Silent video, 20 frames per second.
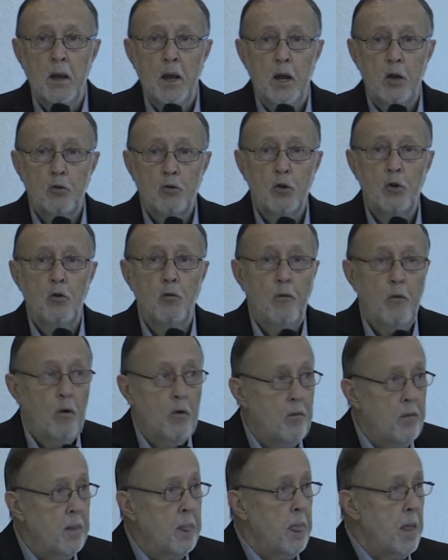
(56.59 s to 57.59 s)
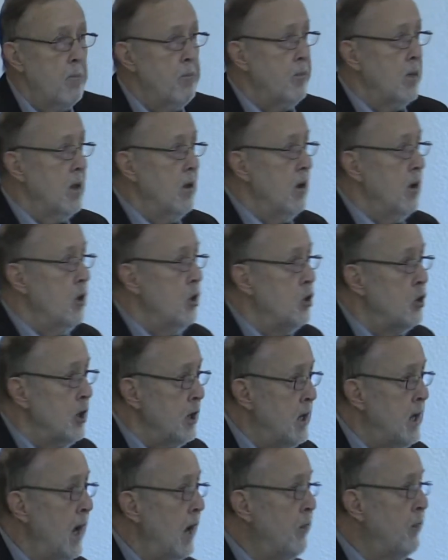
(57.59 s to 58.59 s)
And so to
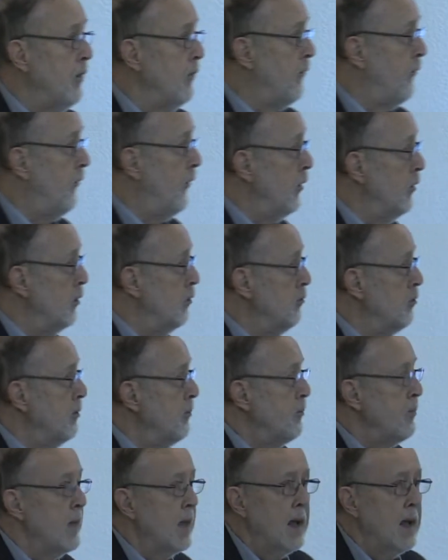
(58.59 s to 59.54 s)
get the full